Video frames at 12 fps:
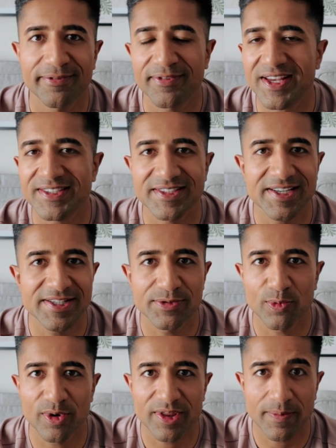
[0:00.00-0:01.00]
Fasting
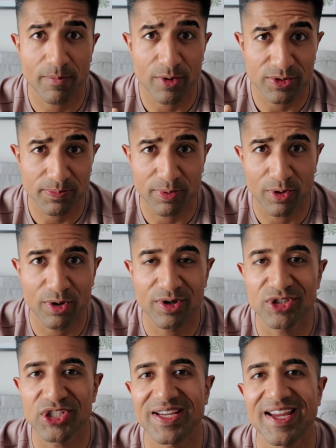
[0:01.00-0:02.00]
is one of the most
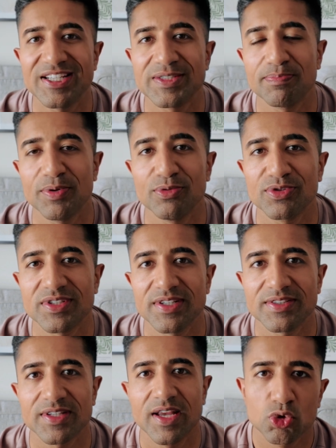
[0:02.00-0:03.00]
potent GH
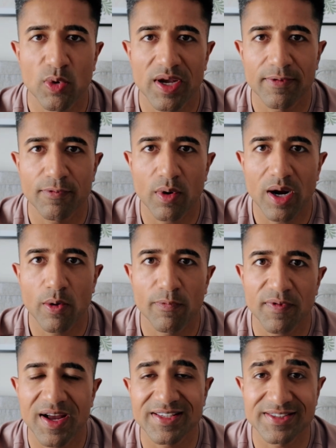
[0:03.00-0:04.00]
boosters. 24 hour
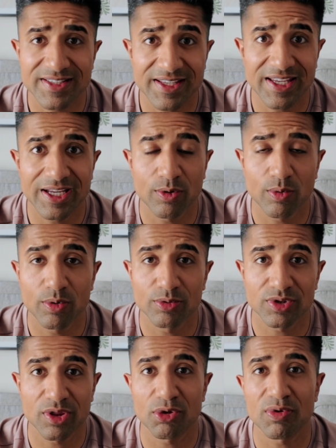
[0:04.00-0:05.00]
fasts
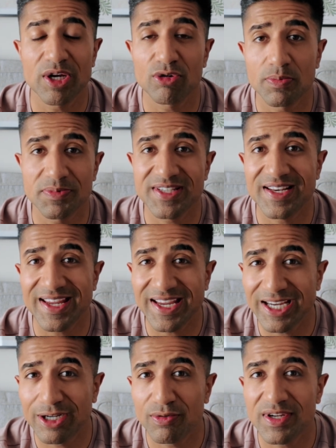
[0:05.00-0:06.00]
equals 300%
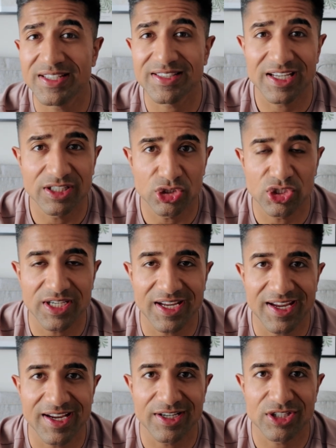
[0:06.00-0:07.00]
increase in
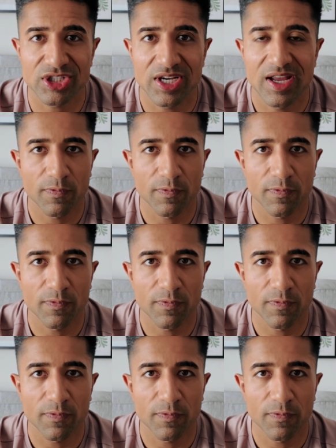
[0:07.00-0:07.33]
GH.